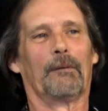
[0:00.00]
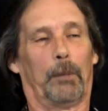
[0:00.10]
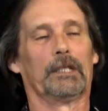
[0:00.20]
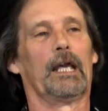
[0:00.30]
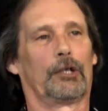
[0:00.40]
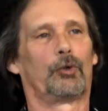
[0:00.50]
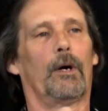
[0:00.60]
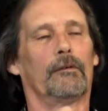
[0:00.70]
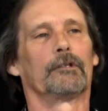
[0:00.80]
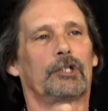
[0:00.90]
but yeah,
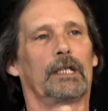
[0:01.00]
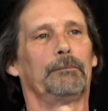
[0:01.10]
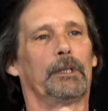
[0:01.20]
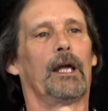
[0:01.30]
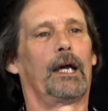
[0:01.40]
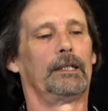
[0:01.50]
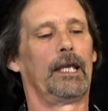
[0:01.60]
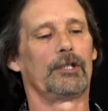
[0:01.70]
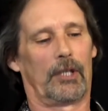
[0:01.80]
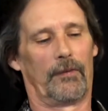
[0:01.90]
12 hours sleep in 9
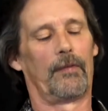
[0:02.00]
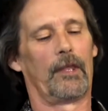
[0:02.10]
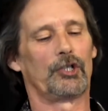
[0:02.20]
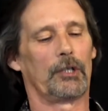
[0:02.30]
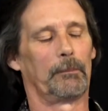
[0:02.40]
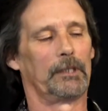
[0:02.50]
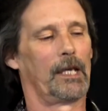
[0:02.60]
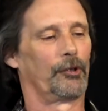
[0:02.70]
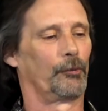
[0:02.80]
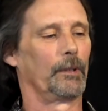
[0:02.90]
days, and then they shipped me
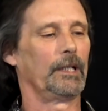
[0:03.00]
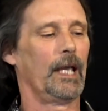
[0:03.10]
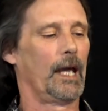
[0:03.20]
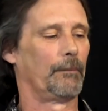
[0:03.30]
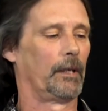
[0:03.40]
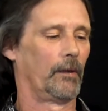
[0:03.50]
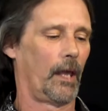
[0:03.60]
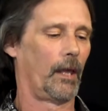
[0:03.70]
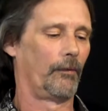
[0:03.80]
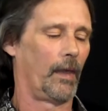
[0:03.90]
down to rehab,
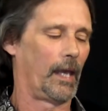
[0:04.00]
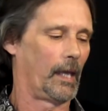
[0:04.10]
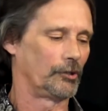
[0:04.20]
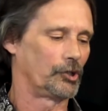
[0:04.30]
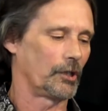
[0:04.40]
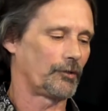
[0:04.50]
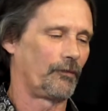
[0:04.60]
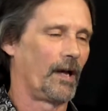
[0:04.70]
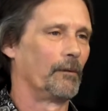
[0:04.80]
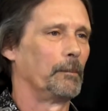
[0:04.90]
and they had just
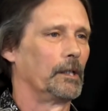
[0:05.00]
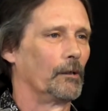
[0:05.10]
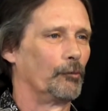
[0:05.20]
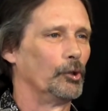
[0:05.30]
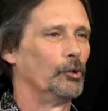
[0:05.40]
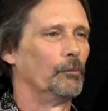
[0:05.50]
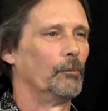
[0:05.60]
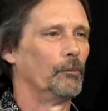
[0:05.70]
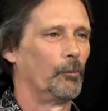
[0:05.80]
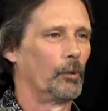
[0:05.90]
found me a
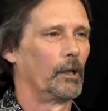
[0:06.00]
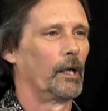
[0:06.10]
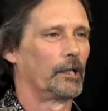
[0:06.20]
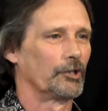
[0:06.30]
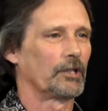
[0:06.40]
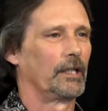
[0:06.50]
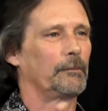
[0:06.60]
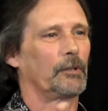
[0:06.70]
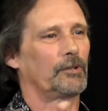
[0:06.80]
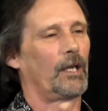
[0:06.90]
room where I could
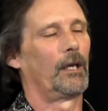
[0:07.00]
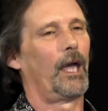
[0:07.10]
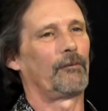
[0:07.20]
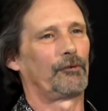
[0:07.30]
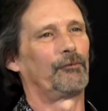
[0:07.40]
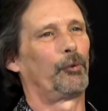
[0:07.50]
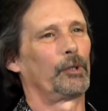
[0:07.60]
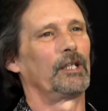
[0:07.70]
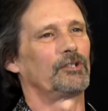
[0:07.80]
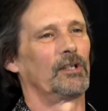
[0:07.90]
sleep, because after 4
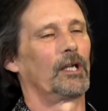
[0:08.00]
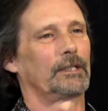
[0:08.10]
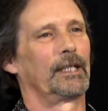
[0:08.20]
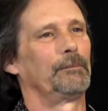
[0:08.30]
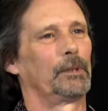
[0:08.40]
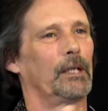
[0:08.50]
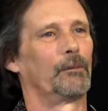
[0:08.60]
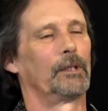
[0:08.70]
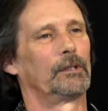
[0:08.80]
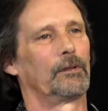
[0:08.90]
days of not sleeping, I
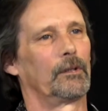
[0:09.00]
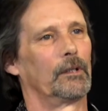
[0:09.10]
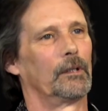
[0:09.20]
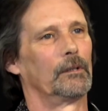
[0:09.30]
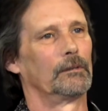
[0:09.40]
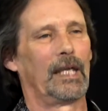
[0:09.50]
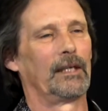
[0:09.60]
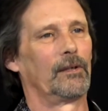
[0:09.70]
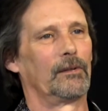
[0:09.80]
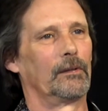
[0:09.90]
went to the
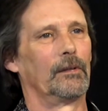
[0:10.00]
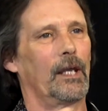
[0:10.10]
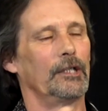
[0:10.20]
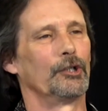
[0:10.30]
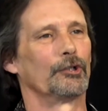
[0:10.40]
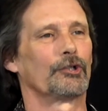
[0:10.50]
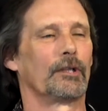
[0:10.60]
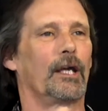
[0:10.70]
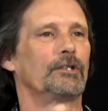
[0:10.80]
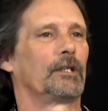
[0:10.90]
head of the night nurse,
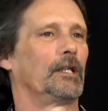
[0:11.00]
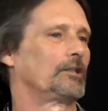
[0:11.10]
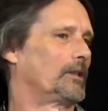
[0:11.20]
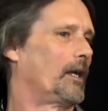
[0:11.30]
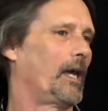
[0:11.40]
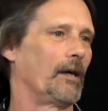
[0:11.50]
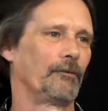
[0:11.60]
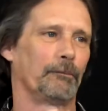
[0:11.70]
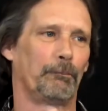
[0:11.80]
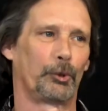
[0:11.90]
and I said, listen, I
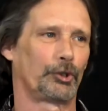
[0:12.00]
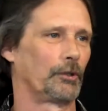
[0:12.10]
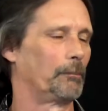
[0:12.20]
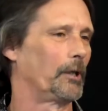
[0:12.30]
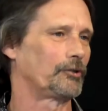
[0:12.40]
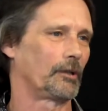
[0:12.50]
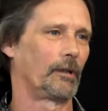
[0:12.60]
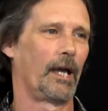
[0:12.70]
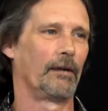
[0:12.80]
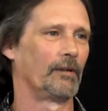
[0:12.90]
haven't pushed the
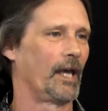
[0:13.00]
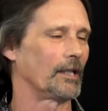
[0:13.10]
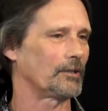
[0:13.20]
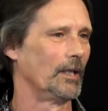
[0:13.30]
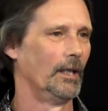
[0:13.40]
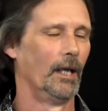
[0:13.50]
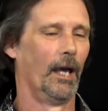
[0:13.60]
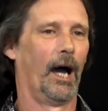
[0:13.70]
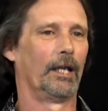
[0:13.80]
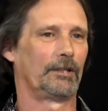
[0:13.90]
buzzer, I haven't asked.
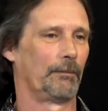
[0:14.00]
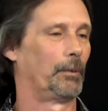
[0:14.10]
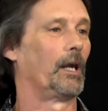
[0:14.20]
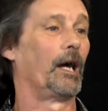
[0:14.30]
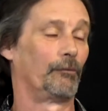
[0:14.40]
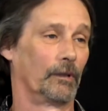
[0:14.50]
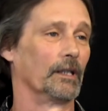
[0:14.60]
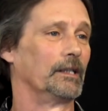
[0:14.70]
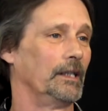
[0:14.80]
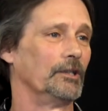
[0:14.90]
I said, but I
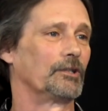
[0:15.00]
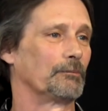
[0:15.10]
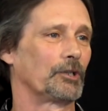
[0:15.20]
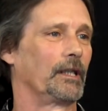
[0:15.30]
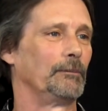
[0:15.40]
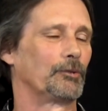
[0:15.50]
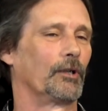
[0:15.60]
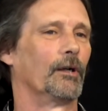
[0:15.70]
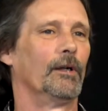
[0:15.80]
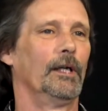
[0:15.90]
really need some sleep,
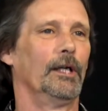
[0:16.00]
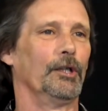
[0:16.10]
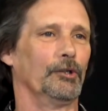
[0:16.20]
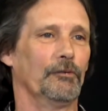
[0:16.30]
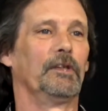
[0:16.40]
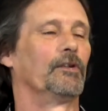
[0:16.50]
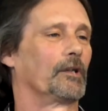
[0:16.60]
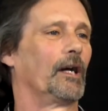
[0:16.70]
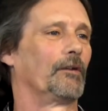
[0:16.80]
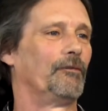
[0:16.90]
so you've either
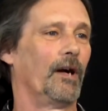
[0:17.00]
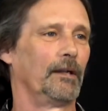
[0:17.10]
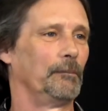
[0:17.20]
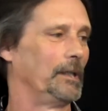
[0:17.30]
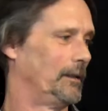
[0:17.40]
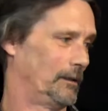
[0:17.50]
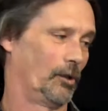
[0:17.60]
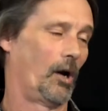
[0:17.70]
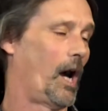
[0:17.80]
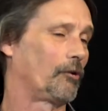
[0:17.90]
got to find me,
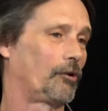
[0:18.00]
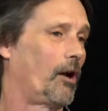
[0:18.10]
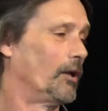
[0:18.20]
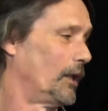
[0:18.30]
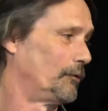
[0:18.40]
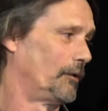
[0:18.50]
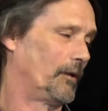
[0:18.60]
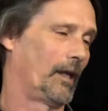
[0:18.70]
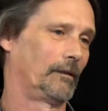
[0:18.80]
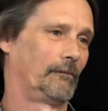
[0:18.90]
I'll crawl out on
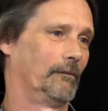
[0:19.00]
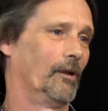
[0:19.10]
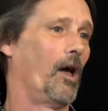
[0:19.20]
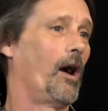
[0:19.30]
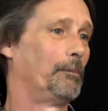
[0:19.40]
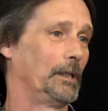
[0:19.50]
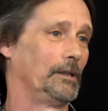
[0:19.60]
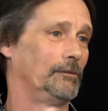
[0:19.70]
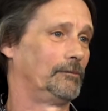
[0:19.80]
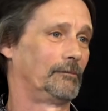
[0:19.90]
that
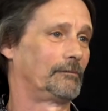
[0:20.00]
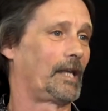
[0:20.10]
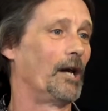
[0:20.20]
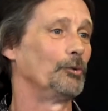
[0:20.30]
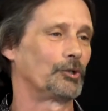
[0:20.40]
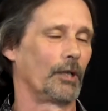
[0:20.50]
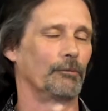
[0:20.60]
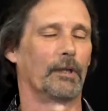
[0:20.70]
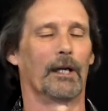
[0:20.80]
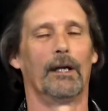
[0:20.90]
lobby couch
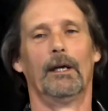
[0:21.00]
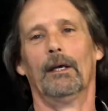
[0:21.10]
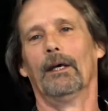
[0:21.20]
out there,